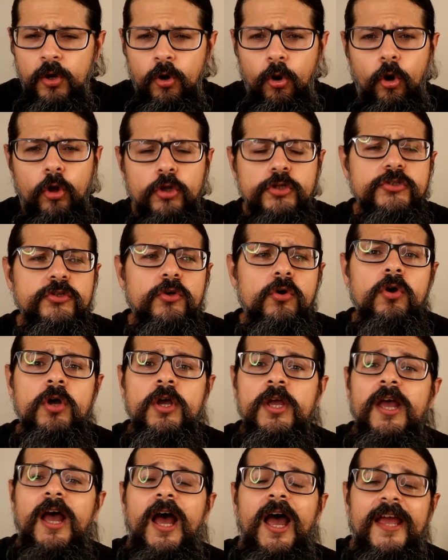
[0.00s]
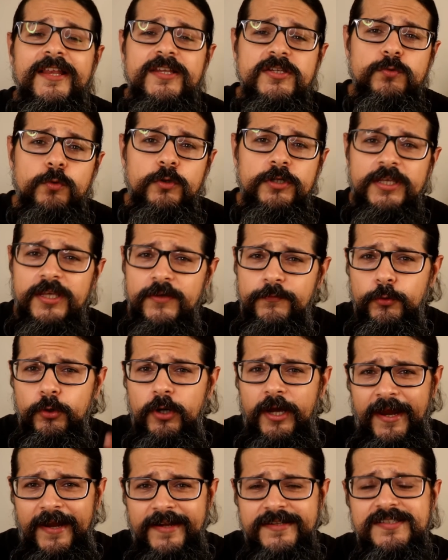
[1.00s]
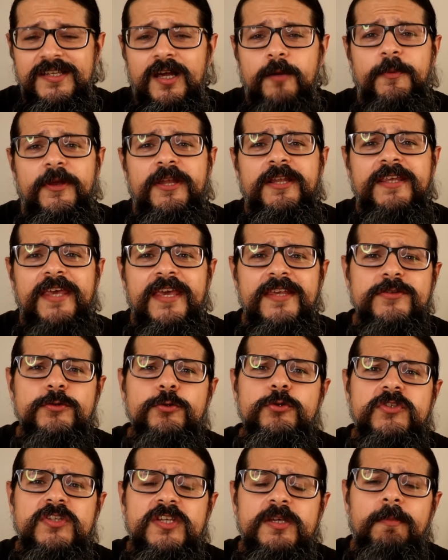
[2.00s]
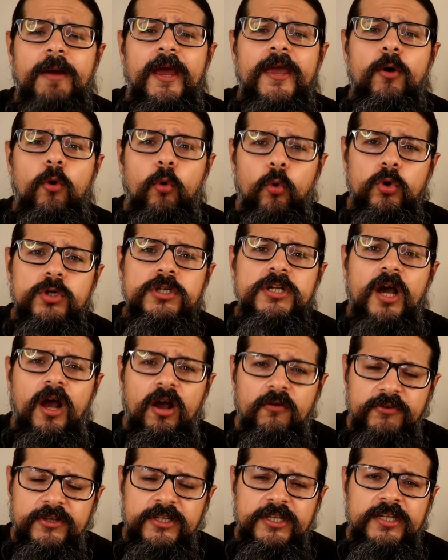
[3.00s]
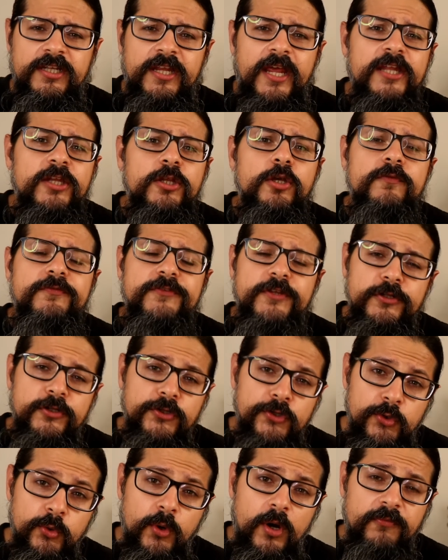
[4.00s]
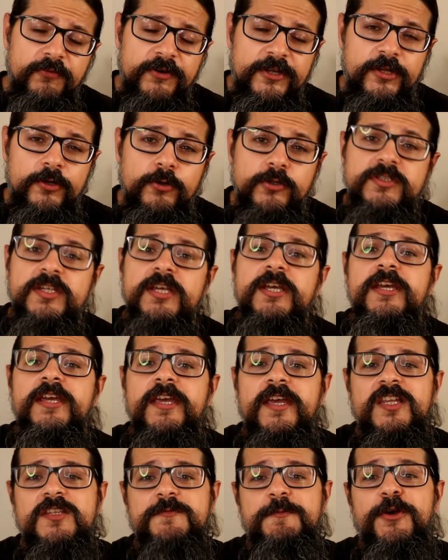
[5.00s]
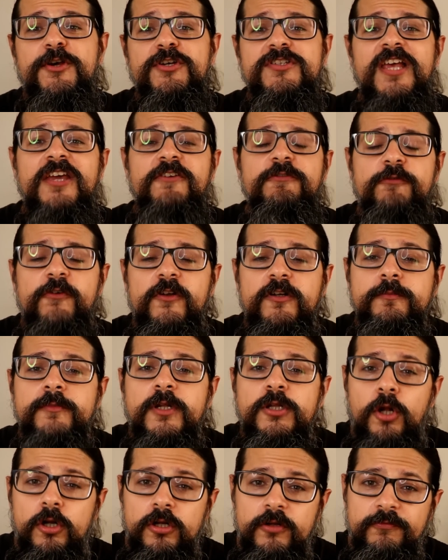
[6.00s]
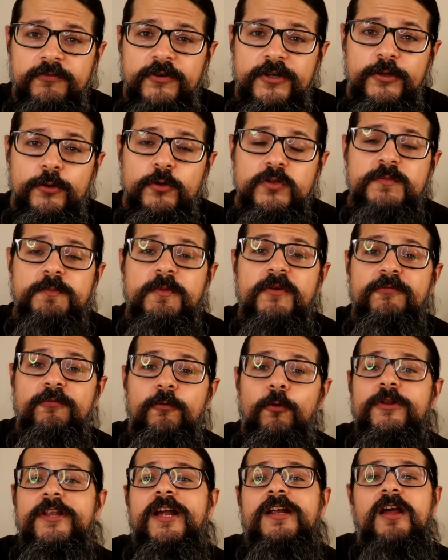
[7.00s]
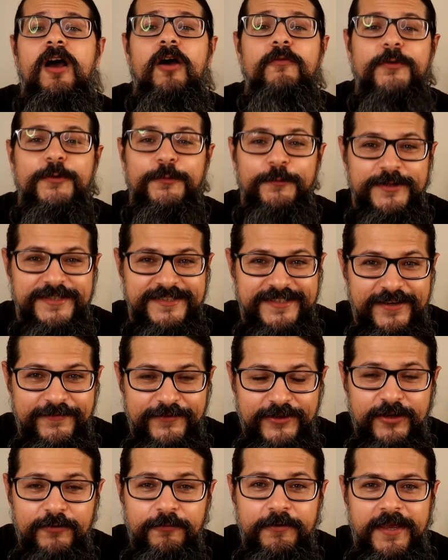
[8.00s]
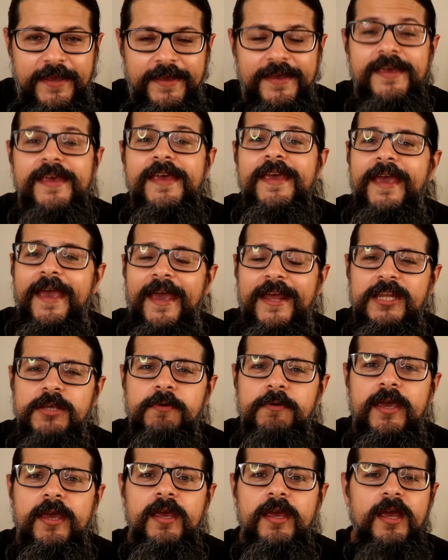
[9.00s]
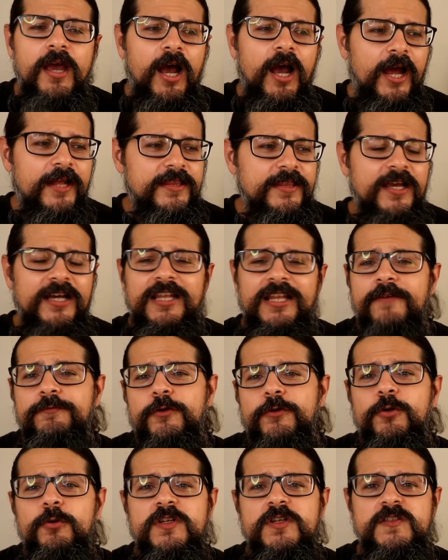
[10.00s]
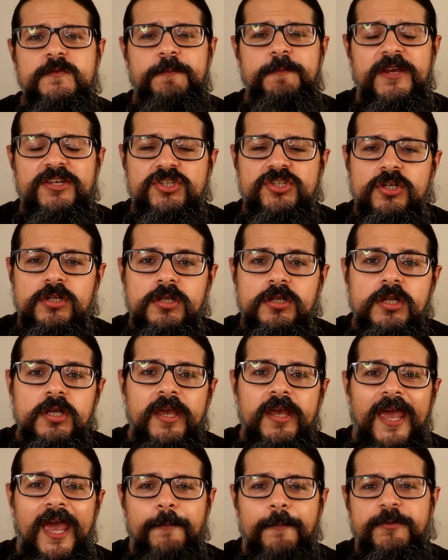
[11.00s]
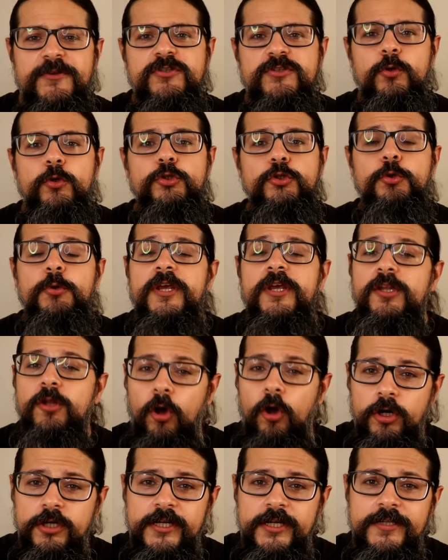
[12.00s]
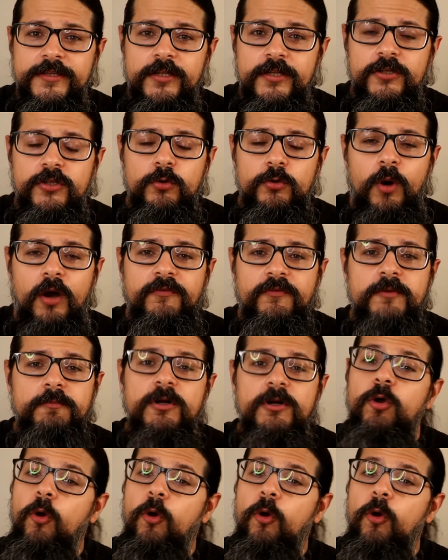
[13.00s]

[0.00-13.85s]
Also, I just want to give you a heads up. In case you see my old oven in any of the newer videos, it's because I filmed a lot of videos before that oven was given away. Anyway, I think I'll have to do a special episode to inaugurate the new oven, but